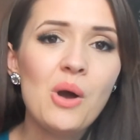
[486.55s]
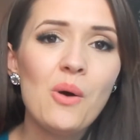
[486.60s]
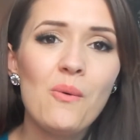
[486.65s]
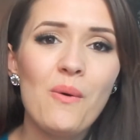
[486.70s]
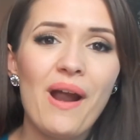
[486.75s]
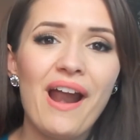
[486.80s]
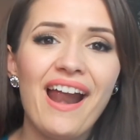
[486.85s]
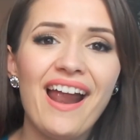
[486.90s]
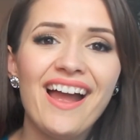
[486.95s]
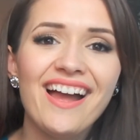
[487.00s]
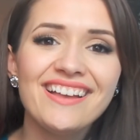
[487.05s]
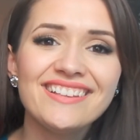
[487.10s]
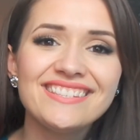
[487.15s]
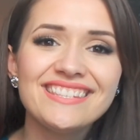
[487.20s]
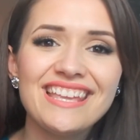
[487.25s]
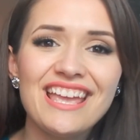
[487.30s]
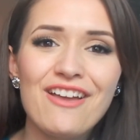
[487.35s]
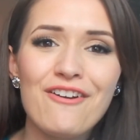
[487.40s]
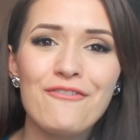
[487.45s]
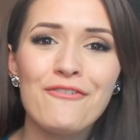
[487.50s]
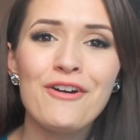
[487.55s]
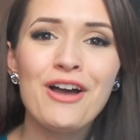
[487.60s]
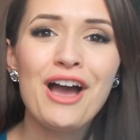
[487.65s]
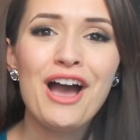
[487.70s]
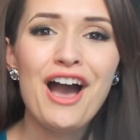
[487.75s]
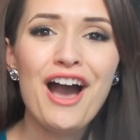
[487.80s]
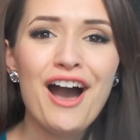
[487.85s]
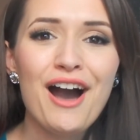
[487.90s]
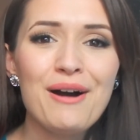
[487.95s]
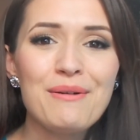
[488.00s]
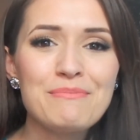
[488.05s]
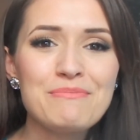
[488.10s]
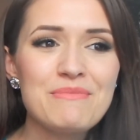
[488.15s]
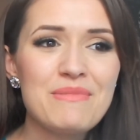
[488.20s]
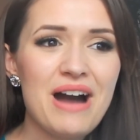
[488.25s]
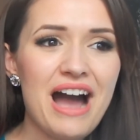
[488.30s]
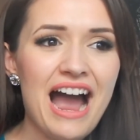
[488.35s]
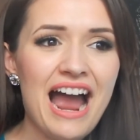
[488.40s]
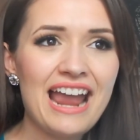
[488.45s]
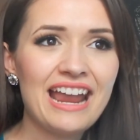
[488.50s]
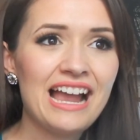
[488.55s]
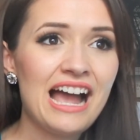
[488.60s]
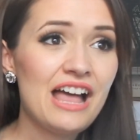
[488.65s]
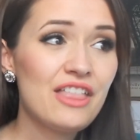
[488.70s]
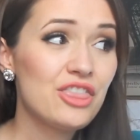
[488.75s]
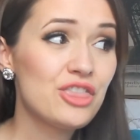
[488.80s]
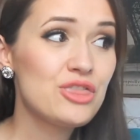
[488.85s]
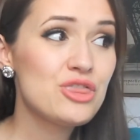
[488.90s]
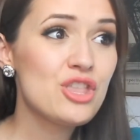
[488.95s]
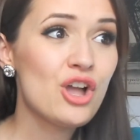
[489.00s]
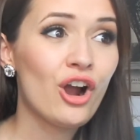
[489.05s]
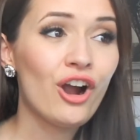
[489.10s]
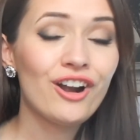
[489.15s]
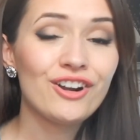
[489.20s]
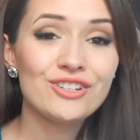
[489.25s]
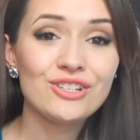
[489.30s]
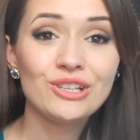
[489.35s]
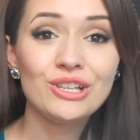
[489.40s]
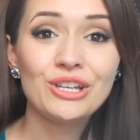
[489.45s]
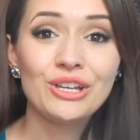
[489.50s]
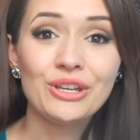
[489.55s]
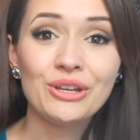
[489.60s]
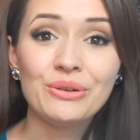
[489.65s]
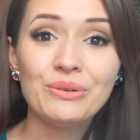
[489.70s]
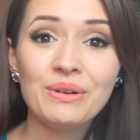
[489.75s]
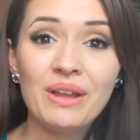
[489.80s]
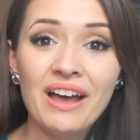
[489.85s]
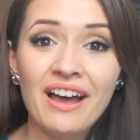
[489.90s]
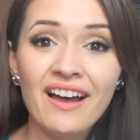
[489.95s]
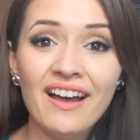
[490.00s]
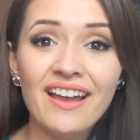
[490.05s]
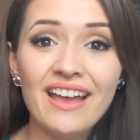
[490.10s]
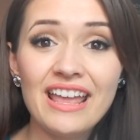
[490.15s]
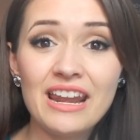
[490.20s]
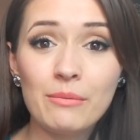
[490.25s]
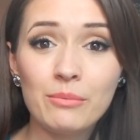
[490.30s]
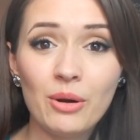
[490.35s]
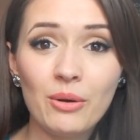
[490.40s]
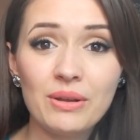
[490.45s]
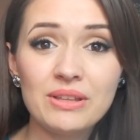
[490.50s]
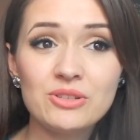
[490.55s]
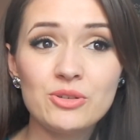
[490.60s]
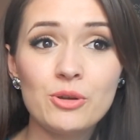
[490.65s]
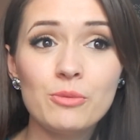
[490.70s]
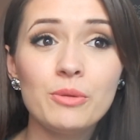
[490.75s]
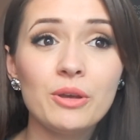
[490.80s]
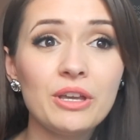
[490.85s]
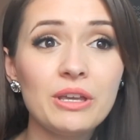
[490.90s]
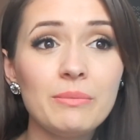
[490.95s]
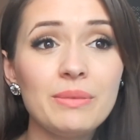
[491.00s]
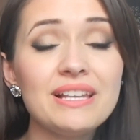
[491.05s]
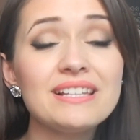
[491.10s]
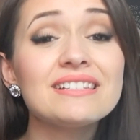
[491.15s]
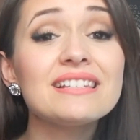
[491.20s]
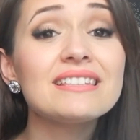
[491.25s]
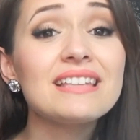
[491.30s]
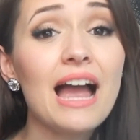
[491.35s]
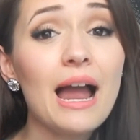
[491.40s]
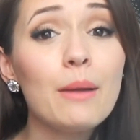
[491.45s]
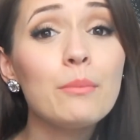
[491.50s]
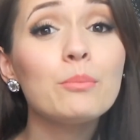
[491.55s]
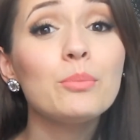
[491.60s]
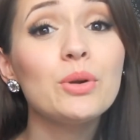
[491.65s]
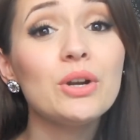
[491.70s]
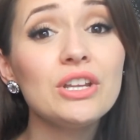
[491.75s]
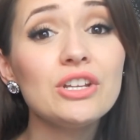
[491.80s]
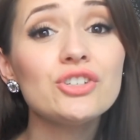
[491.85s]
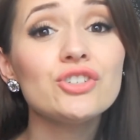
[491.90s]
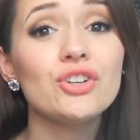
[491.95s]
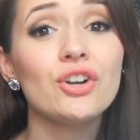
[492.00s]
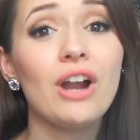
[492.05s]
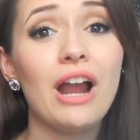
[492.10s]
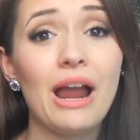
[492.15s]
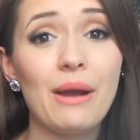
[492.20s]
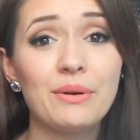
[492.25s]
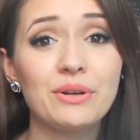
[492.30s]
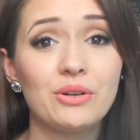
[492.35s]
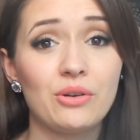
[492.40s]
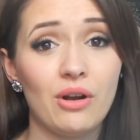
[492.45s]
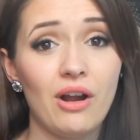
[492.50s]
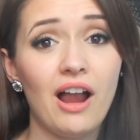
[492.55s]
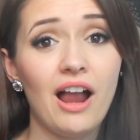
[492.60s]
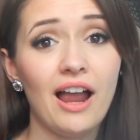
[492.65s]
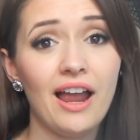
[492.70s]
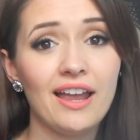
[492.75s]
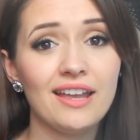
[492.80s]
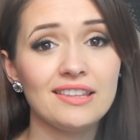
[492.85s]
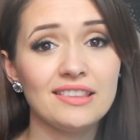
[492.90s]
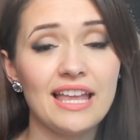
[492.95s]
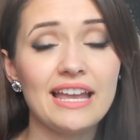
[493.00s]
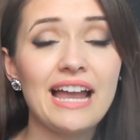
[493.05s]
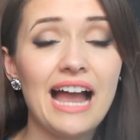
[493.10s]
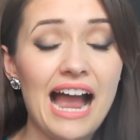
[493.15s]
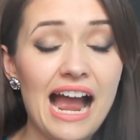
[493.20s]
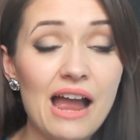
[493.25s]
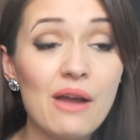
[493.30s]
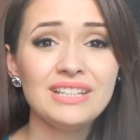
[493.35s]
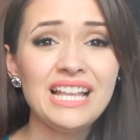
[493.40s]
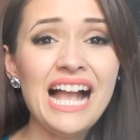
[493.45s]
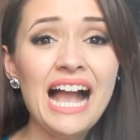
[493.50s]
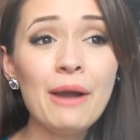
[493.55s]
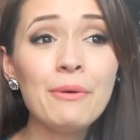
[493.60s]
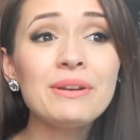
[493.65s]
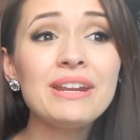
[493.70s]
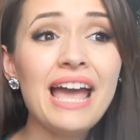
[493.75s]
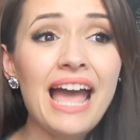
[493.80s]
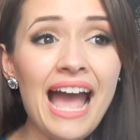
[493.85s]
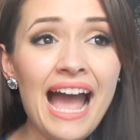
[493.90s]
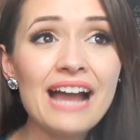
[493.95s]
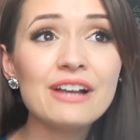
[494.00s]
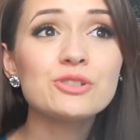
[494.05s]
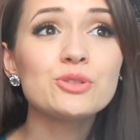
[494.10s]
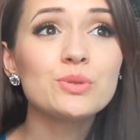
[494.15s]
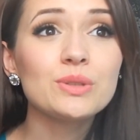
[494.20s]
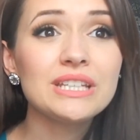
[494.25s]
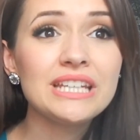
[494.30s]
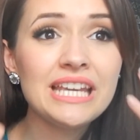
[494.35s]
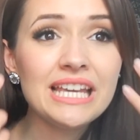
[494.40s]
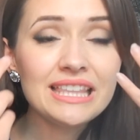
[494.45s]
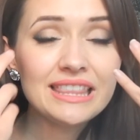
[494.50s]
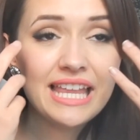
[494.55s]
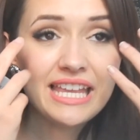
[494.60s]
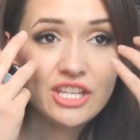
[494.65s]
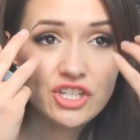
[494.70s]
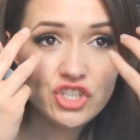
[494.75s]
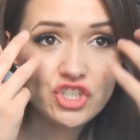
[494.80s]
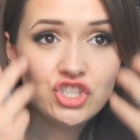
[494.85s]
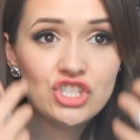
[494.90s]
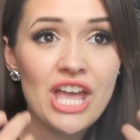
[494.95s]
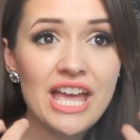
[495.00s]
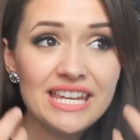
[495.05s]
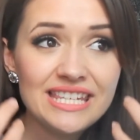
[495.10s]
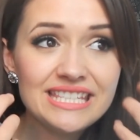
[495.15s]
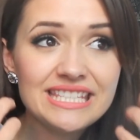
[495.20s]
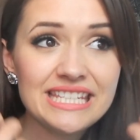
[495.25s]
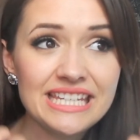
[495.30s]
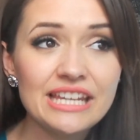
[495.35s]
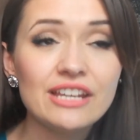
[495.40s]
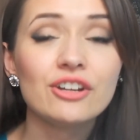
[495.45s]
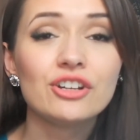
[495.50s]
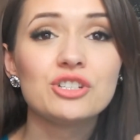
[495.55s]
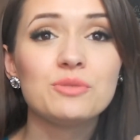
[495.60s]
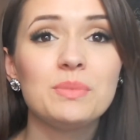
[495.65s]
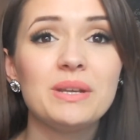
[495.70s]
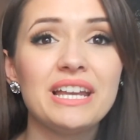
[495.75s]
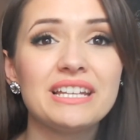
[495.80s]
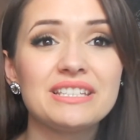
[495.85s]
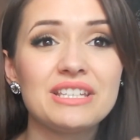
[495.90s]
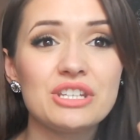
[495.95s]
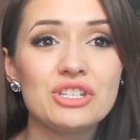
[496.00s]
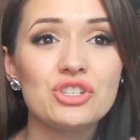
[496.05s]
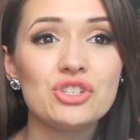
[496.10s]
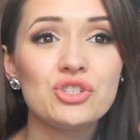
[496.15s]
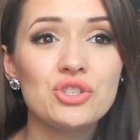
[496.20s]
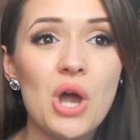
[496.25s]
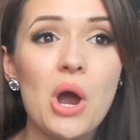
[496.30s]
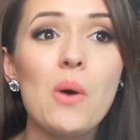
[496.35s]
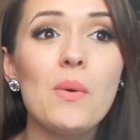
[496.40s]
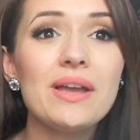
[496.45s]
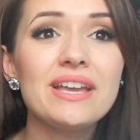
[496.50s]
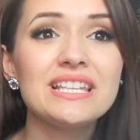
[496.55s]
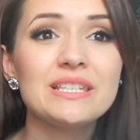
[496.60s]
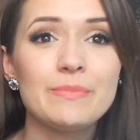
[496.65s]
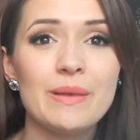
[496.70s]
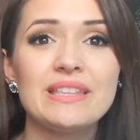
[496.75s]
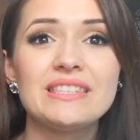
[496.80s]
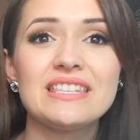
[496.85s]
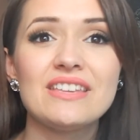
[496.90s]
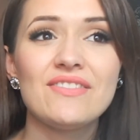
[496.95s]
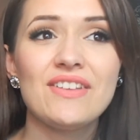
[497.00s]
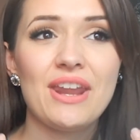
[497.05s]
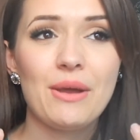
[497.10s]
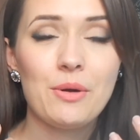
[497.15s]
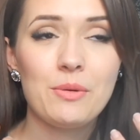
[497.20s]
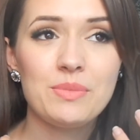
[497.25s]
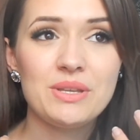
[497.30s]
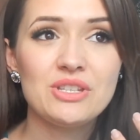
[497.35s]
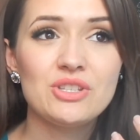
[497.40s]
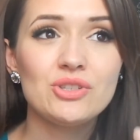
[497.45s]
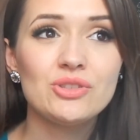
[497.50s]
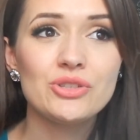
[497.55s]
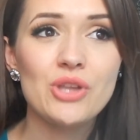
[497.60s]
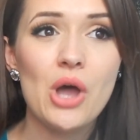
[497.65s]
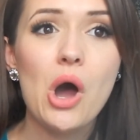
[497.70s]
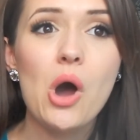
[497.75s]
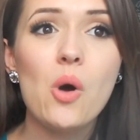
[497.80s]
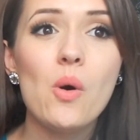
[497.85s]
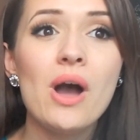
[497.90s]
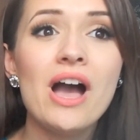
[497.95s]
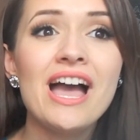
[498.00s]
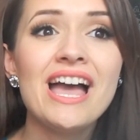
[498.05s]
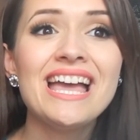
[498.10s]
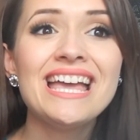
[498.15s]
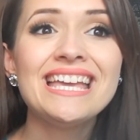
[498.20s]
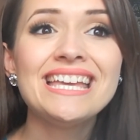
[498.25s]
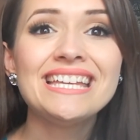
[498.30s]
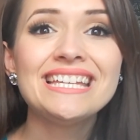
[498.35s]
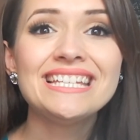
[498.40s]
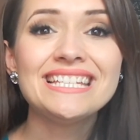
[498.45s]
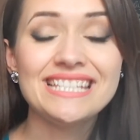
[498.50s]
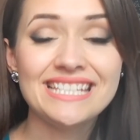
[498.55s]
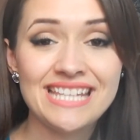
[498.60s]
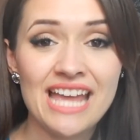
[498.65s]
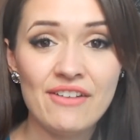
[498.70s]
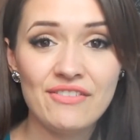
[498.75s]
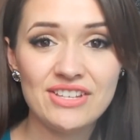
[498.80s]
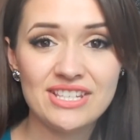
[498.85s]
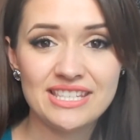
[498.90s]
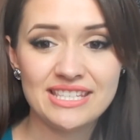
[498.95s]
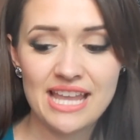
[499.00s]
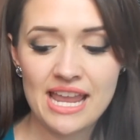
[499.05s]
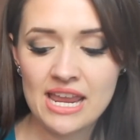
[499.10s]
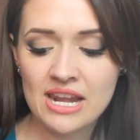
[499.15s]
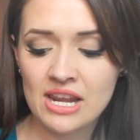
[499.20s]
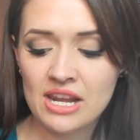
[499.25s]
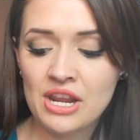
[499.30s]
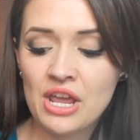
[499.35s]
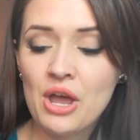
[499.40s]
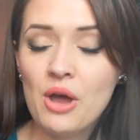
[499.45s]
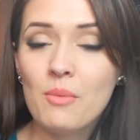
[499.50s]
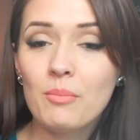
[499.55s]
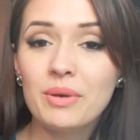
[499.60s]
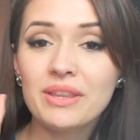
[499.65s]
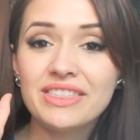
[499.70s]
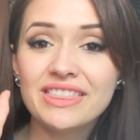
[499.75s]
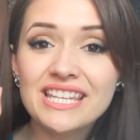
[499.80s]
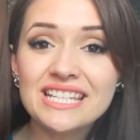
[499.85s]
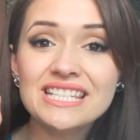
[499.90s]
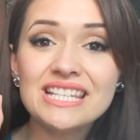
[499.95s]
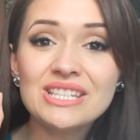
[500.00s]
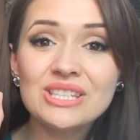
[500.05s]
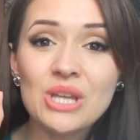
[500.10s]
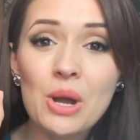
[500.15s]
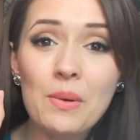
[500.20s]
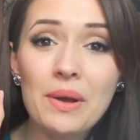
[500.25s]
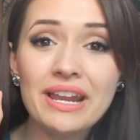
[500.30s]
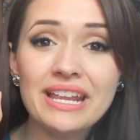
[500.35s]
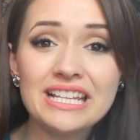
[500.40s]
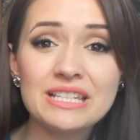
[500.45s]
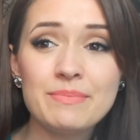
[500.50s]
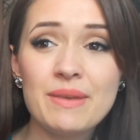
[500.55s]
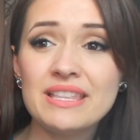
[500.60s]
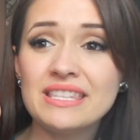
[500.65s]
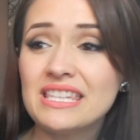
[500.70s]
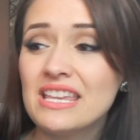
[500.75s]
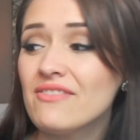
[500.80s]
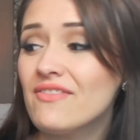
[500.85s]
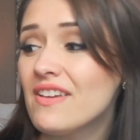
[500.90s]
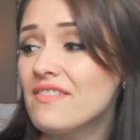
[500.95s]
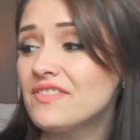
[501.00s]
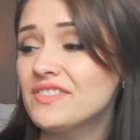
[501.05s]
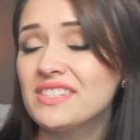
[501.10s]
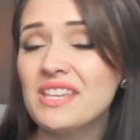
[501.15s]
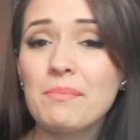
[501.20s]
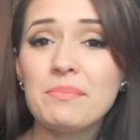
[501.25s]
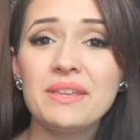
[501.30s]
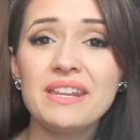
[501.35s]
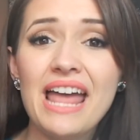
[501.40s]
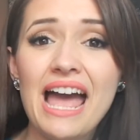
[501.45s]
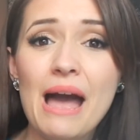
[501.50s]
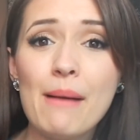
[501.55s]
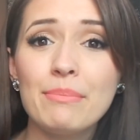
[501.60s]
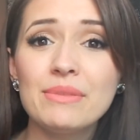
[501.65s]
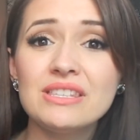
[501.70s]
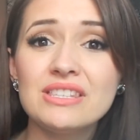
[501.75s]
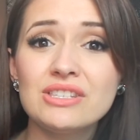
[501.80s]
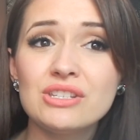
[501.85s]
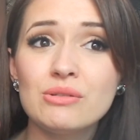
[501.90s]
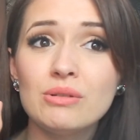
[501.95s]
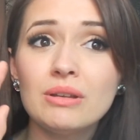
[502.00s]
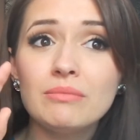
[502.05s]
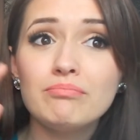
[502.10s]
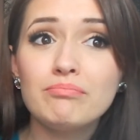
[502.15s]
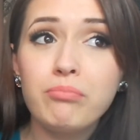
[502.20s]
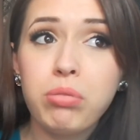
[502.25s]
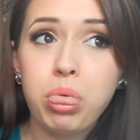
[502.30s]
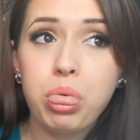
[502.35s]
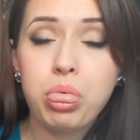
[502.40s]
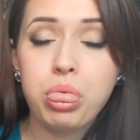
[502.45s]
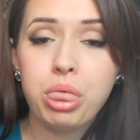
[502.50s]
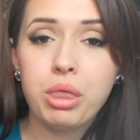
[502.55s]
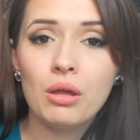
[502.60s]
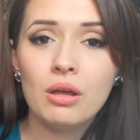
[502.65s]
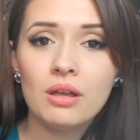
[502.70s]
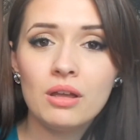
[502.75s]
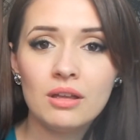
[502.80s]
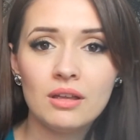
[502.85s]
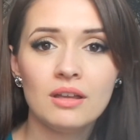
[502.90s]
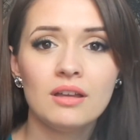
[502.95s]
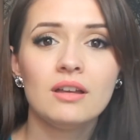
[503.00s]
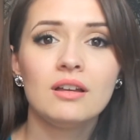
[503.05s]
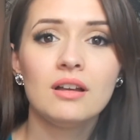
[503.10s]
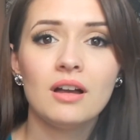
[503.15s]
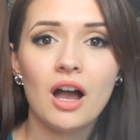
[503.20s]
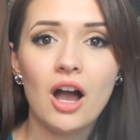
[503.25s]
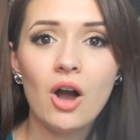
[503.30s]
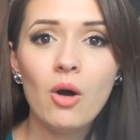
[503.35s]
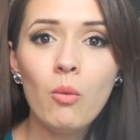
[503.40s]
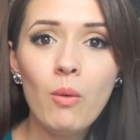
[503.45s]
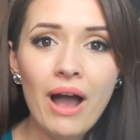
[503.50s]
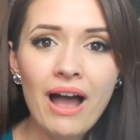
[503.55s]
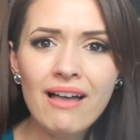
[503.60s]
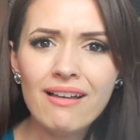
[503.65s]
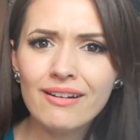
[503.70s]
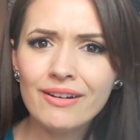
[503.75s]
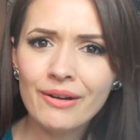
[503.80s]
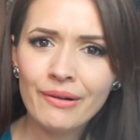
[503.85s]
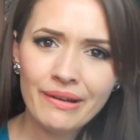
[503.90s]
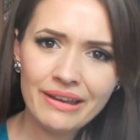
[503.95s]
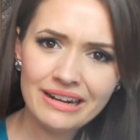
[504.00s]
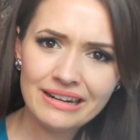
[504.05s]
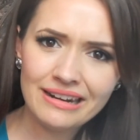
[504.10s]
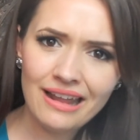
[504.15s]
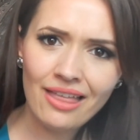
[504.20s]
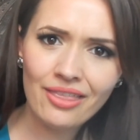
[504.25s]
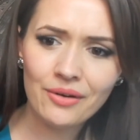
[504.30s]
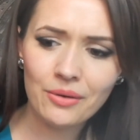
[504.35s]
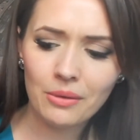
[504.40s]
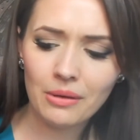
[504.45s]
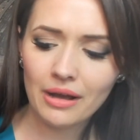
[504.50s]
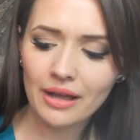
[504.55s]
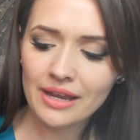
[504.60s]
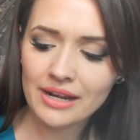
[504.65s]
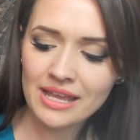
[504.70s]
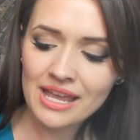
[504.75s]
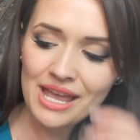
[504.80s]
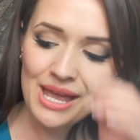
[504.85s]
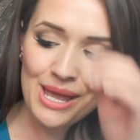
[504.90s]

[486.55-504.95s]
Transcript: Whereas if I got NARS Laguna and it broke into a million pieces, I'm pretty sure I would cry. Like, I would actually like shed tears because it is so expensive and I would be so devastated. But this is so inexpensive. If something happens to it, oh well, I'll go get another one.